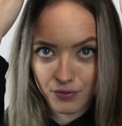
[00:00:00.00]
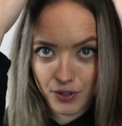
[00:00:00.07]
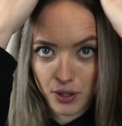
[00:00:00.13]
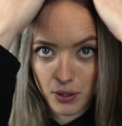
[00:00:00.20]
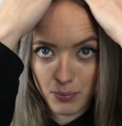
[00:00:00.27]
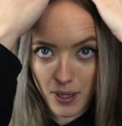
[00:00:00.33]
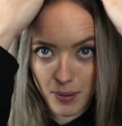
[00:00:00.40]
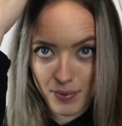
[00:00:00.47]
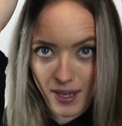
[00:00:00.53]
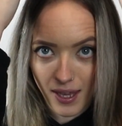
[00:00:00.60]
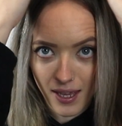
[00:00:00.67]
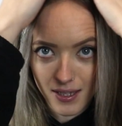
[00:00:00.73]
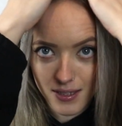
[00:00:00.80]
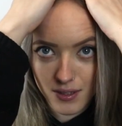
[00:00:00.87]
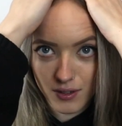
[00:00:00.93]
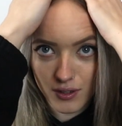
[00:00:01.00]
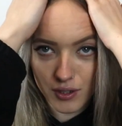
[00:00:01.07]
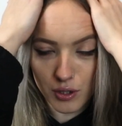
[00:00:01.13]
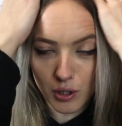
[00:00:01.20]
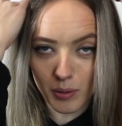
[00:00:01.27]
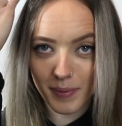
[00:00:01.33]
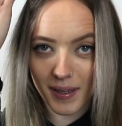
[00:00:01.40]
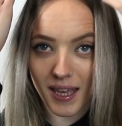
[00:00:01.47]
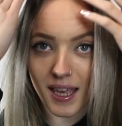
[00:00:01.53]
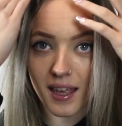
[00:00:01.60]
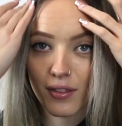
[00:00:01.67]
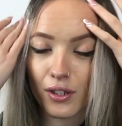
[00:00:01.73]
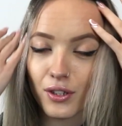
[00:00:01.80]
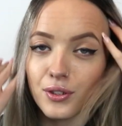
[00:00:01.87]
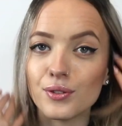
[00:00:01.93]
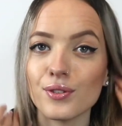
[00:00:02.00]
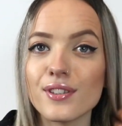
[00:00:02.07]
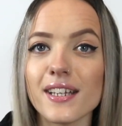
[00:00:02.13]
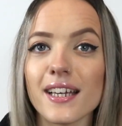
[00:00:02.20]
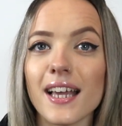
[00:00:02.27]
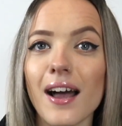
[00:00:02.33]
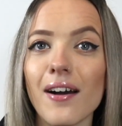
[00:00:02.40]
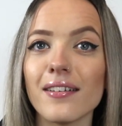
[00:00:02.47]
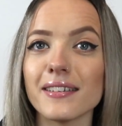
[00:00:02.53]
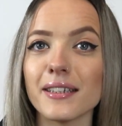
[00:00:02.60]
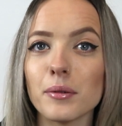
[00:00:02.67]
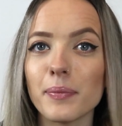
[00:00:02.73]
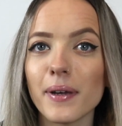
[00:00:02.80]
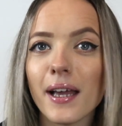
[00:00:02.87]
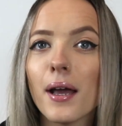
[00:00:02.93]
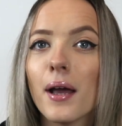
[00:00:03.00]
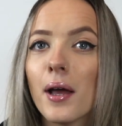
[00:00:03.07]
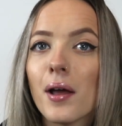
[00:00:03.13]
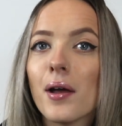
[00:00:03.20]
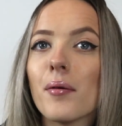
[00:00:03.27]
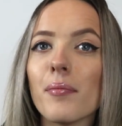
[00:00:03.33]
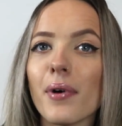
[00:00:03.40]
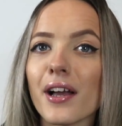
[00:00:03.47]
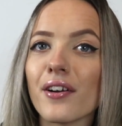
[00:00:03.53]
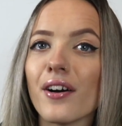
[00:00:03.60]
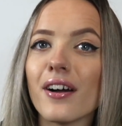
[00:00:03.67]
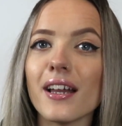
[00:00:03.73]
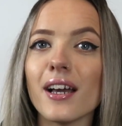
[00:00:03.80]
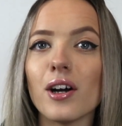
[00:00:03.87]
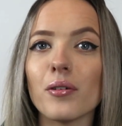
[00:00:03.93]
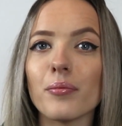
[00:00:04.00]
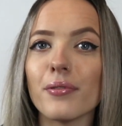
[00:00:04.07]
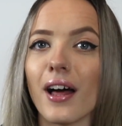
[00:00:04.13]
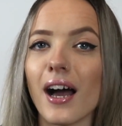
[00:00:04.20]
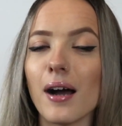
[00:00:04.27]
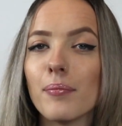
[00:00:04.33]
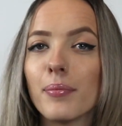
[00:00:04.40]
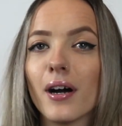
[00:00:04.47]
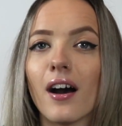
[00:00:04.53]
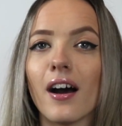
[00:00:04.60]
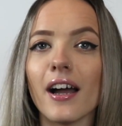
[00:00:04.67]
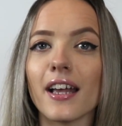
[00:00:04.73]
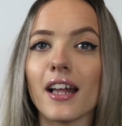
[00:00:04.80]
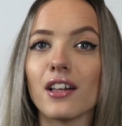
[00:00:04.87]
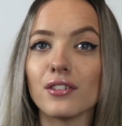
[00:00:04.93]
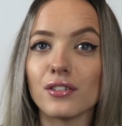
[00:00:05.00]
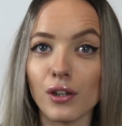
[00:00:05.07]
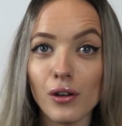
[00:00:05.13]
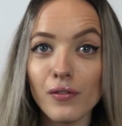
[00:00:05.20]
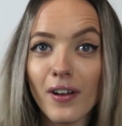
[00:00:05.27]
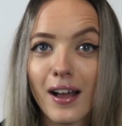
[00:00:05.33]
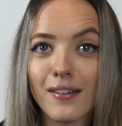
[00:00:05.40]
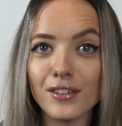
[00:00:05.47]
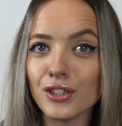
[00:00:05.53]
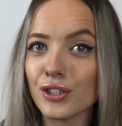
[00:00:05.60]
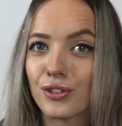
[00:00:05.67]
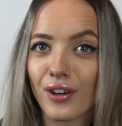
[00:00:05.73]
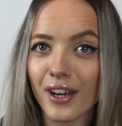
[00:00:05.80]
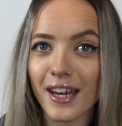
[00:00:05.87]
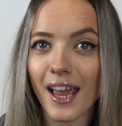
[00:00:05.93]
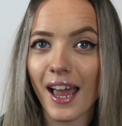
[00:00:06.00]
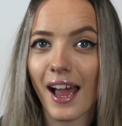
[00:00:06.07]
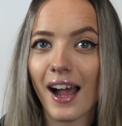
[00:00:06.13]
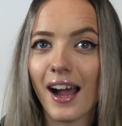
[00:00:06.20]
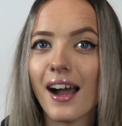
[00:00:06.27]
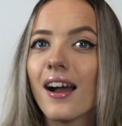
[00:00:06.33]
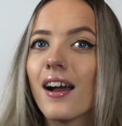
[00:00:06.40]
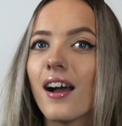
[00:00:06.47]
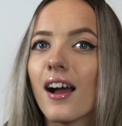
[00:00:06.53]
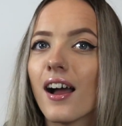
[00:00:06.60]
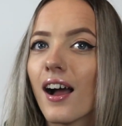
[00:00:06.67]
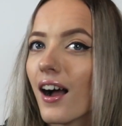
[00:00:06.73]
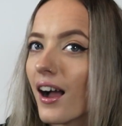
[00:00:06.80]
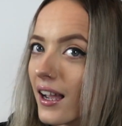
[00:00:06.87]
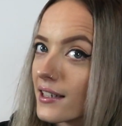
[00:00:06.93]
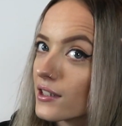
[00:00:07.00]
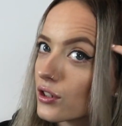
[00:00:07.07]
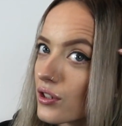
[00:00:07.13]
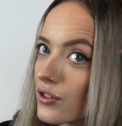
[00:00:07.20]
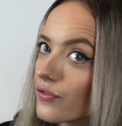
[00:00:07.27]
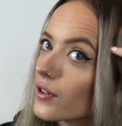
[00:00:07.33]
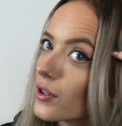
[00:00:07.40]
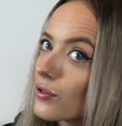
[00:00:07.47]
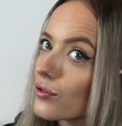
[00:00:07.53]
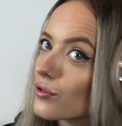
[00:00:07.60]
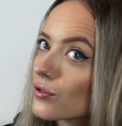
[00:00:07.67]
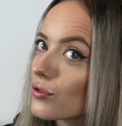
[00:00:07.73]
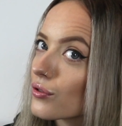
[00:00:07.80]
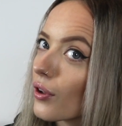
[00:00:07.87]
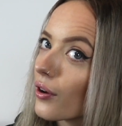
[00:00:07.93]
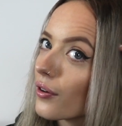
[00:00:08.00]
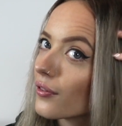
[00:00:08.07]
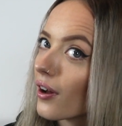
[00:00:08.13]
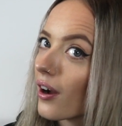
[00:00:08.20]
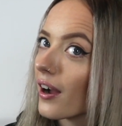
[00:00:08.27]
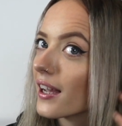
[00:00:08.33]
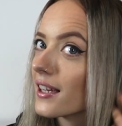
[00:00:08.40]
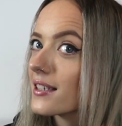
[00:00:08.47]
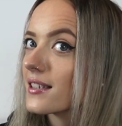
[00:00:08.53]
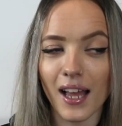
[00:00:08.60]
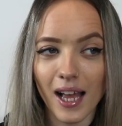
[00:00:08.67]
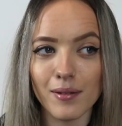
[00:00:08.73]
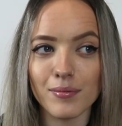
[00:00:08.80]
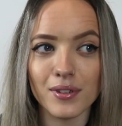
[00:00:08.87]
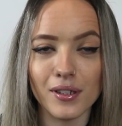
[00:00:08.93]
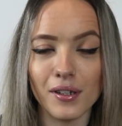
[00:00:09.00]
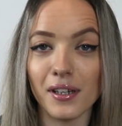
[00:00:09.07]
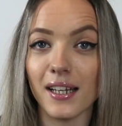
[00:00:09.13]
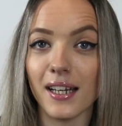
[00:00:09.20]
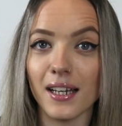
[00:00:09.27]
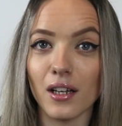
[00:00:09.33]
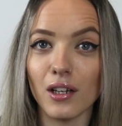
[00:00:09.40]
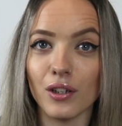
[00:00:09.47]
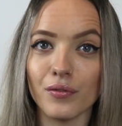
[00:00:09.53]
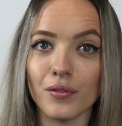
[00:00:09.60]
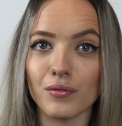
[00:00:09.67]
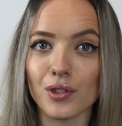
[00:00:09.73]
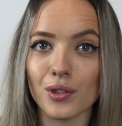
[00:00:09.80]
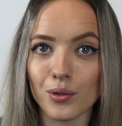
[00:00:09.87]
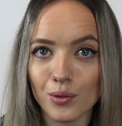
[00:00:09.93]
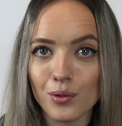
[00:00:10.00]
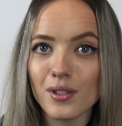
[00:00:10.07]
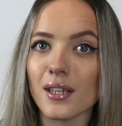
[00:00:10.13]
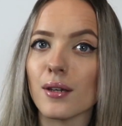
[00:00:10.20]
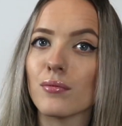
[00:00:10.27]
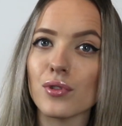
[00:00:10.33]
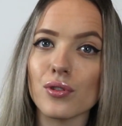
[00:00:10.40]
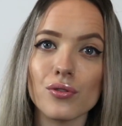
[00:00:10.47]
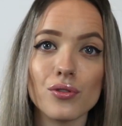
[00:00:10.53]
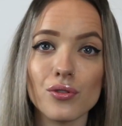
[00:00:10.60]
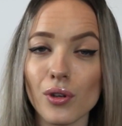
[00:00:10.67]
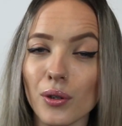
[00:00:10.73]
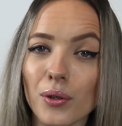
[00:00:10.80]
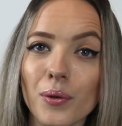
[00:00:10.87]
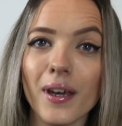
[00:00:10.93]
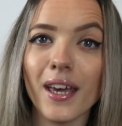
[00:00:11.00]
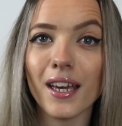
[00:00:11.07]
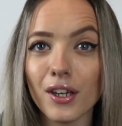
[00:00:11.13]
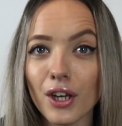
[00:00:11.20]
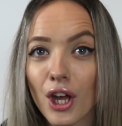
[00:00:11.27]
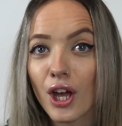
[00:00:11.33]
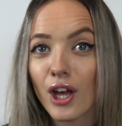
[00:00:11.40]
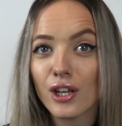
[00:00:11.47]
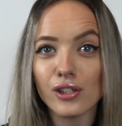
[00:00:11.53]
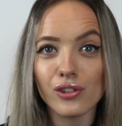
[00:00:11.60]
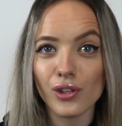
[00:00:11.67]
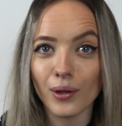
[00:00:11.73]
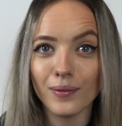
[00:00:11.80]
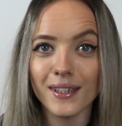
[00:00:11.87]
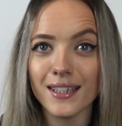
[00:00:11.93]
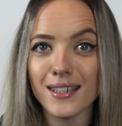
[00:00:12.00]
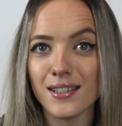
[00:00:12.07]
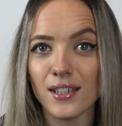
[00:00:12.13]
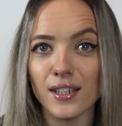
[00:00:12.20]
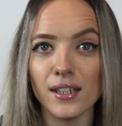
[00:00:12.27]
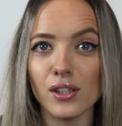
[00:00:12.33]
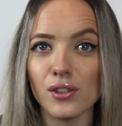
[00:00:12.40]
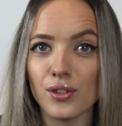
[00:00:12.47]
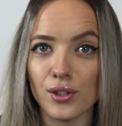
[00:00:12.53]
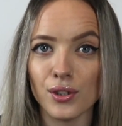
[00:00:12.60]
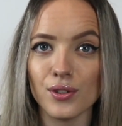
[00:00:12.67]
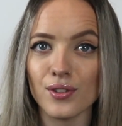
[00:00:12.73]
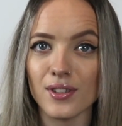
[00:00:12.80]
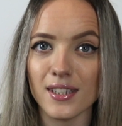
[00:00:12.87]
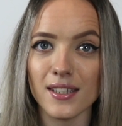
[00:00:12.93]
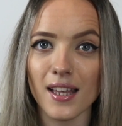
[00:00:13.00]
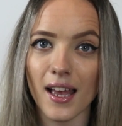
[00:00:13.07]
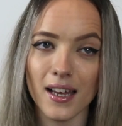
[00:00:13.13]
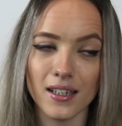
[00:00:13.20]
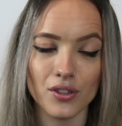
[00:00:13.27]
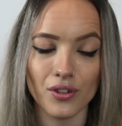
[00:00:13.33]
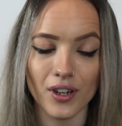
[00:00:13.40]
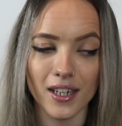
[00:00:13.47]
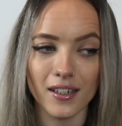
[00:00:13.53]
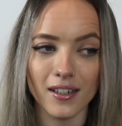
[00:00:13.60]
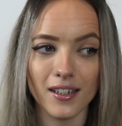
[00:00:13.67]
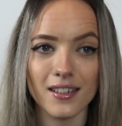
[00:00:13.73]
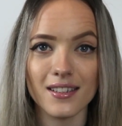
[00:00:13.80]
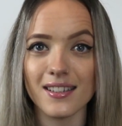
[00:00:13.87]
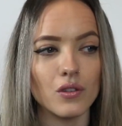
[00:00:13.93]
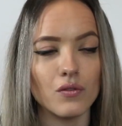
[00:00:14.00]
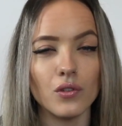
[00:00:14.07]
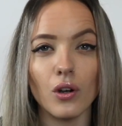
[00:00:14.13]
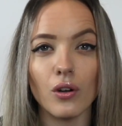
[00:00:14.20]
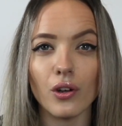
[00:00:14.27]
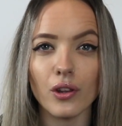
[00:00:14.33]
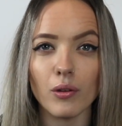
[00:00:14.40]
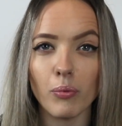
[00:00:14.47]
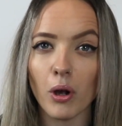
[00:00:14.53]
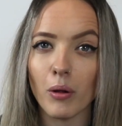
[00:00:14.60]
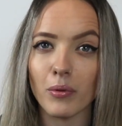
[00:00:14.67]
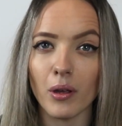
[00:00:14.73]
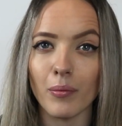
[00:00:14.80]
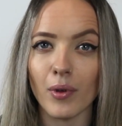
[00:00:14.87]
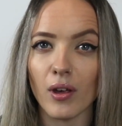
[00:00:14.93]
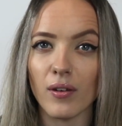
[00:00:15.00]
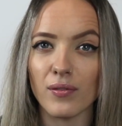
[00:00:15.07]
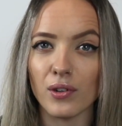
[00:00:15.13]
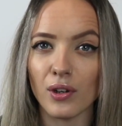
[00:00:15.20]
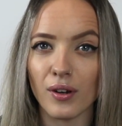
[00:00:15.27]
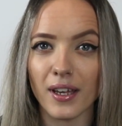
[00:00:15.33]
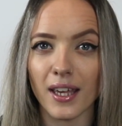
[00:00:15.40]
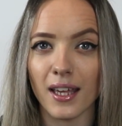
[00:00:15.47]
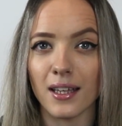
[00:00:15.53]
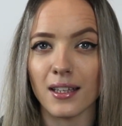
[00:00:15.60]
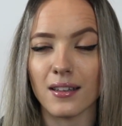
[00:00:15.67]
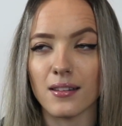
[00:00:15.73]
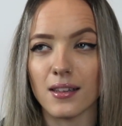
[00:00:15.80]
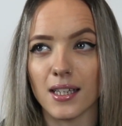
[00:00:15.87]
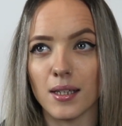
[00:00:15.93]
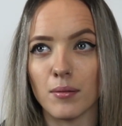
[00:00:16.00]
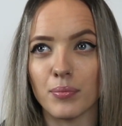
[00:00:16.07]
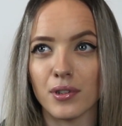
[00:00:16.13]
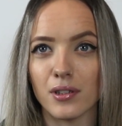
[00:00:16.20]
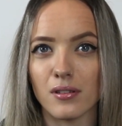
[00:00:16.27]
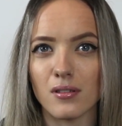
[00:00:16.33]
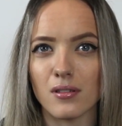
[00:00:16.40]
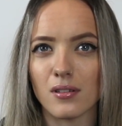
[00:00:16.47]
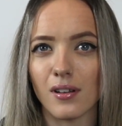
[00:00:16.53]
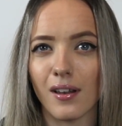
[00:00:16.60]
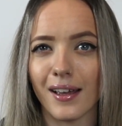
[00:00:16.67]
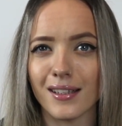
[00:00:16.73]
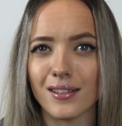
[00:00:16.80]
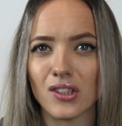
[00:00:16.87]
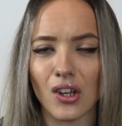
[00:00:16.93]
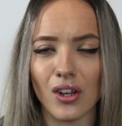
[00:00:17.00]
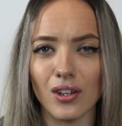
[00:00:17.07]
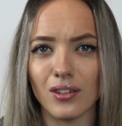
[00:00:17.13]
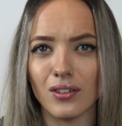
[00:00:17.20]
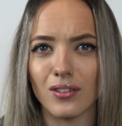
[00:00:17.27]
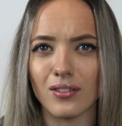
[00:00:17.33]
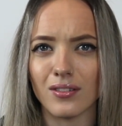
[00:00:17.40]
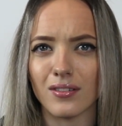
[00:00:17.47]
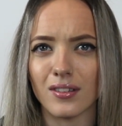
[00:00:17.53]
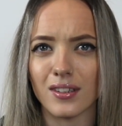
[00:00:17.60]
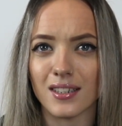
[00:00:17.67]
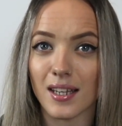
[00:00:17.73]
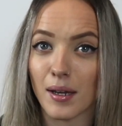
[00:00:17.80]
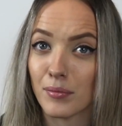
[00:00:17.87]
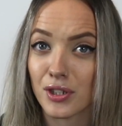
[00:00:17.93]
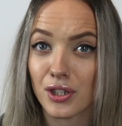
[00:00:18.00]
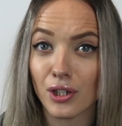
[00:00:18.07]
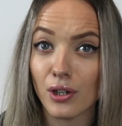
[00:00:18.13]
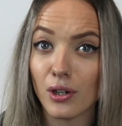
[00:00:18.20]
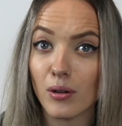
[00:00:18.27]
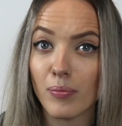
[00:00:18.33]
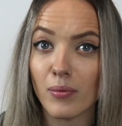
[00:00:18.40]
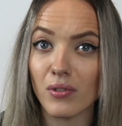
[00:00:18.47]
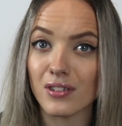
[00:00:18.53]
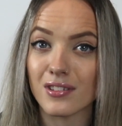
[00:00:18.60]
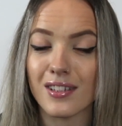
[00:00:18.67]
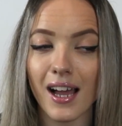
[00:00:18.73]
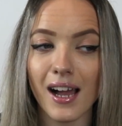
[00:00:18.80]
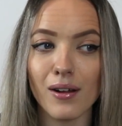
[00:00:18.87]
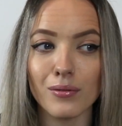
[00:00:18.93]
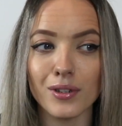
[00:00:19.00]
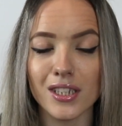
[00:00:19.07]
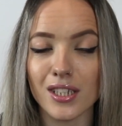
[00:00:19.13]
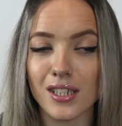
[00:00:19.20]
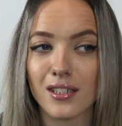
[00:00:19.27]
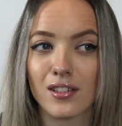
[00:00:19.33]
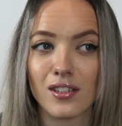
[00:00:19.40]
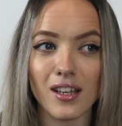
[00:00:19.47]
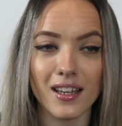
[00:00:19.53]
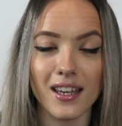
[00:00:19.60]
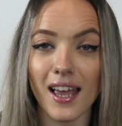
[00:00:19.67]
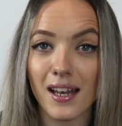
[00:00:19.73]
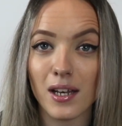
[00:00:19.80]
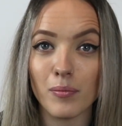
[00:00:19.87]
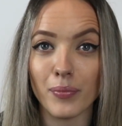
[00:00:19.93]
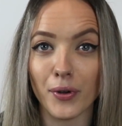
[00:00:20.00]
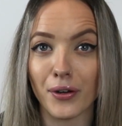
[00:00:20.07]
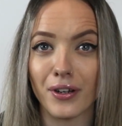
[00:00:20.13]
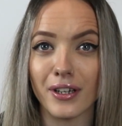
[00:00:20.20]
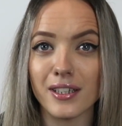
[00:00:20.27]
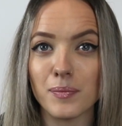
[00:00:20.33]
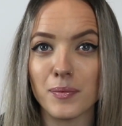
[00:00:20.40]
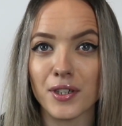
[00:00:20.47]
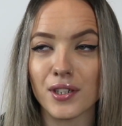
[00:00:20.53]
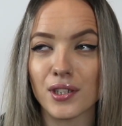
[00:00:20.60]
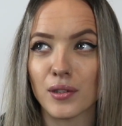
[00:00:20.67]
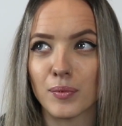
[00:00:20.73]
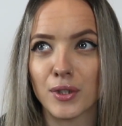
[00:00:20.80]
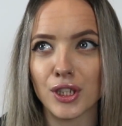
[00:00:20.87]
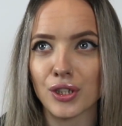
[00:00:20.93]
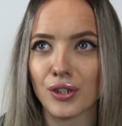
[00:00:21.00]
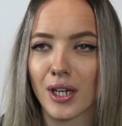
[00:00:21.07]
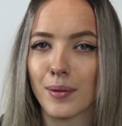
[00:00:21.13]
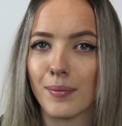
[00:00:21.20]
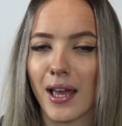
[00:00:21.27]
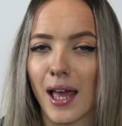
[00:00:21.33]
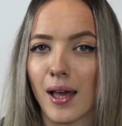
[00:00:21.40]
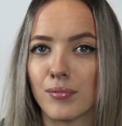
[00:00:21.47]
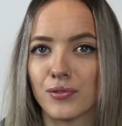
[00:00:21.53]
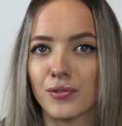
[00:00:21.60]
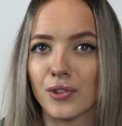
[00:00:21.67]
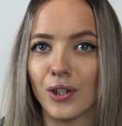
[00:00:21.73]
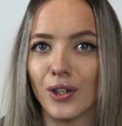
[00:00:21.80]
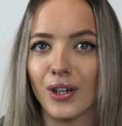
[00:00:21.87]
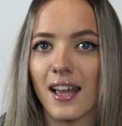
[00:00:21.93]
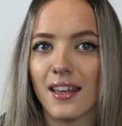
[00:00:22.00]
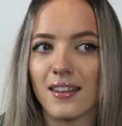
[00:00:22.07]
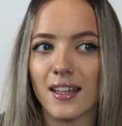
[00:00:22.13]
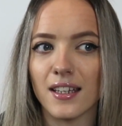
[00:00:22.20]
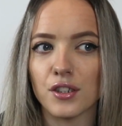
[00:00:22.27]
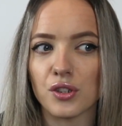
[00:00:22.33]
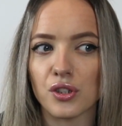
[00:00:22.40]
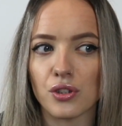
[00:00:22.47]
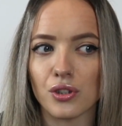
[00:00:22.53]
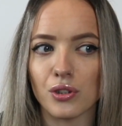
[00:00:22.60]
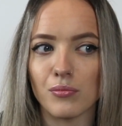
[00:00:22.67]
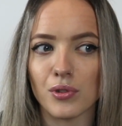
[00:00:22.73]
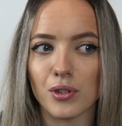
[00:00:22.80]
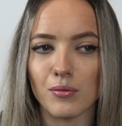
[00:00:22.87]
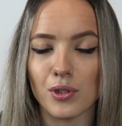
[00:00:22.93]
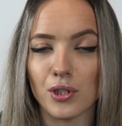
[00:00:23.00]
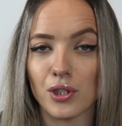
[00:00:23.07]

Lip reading: few baby hairs at the top here that do stick out a little bit, but I can't help that. But I love having straight hair. It just feels so nice. Absolutely love the results. It was so quick, so easy to use these hair straighteners. If you've not got the problem of knocking the buttons to like turn the temperature up or down, which is again a bonus because I've been straightening my hair before and then it just jumps up